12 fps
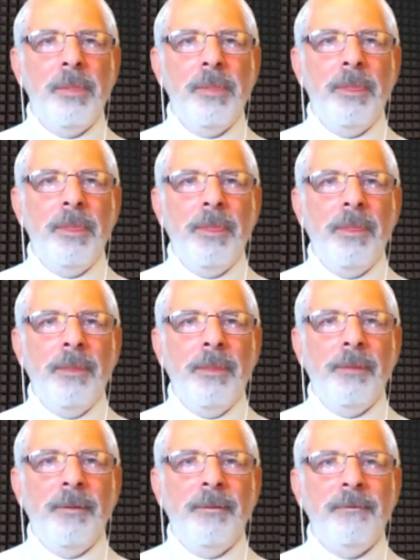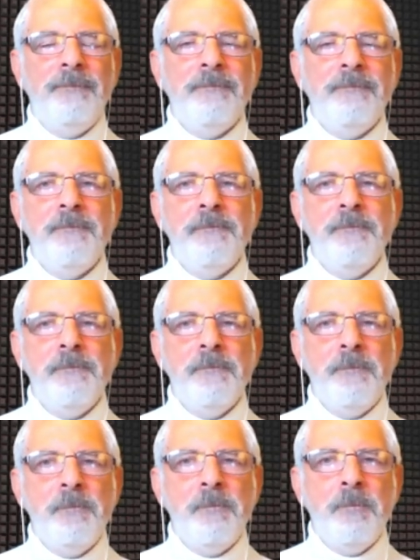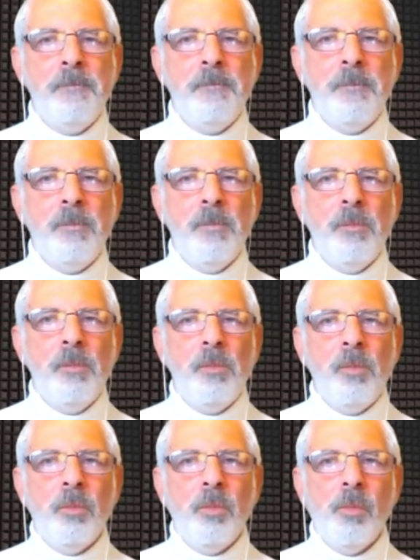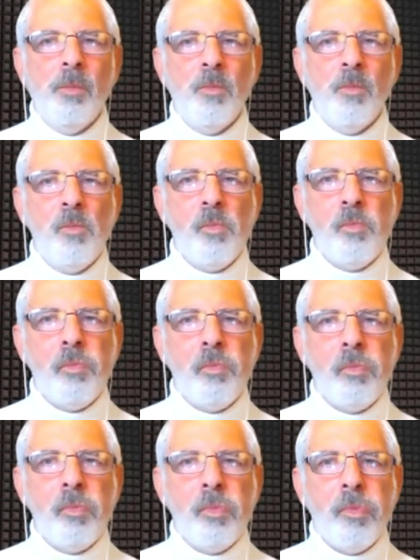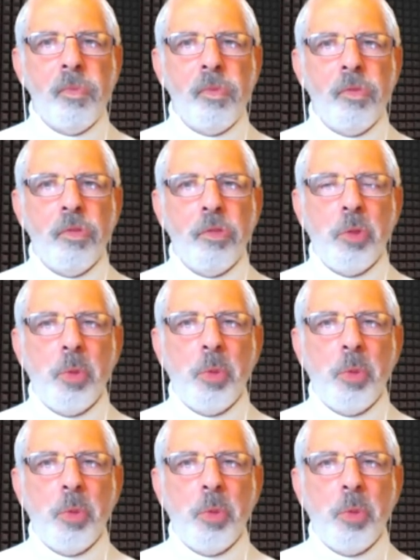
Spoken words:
(not speaking)